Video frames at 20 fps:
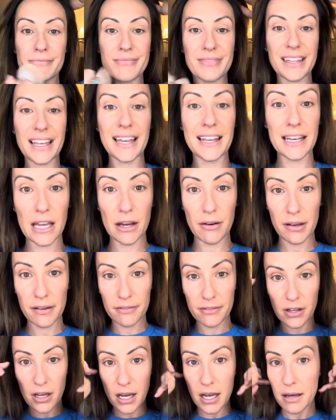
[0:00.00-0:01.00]
And now I've
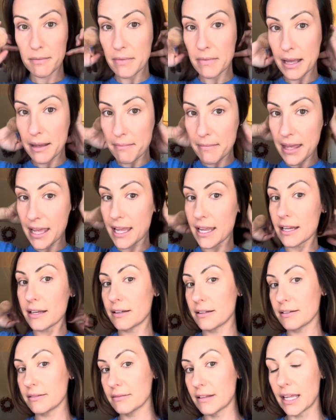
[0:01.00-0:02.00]
got my
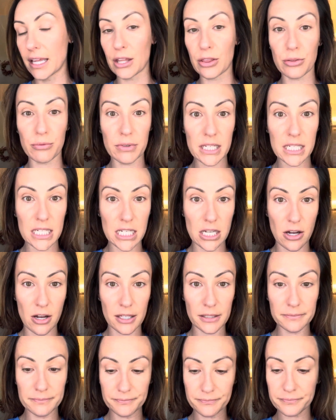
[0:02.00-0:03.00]
main like 3D
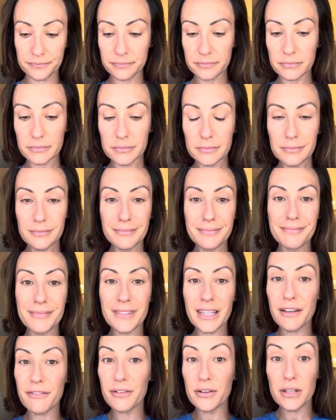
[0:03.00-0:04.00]
on.
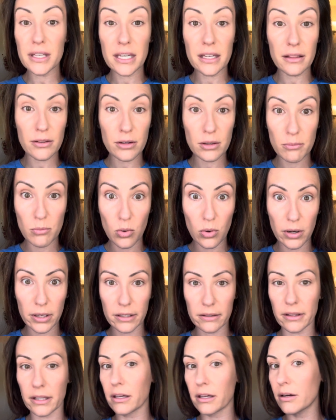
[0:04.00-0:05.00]
If you need a little more, you're
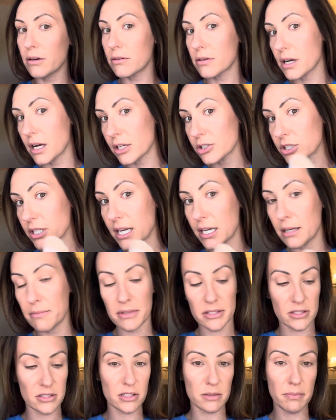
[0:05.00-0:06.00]
like, oh gosh, I kind of
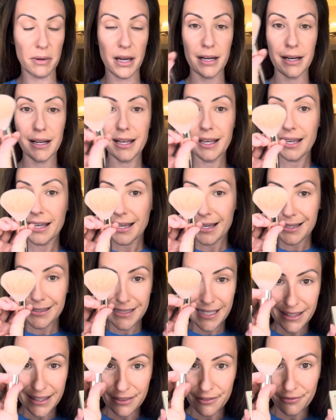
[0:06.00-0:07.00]
missed a spot.
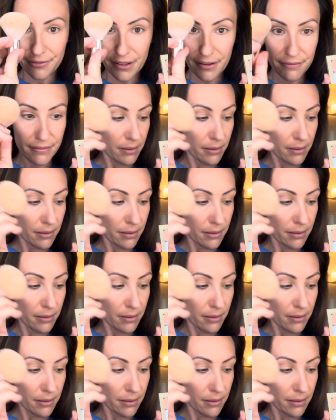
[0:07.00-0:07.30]
Take the fluffy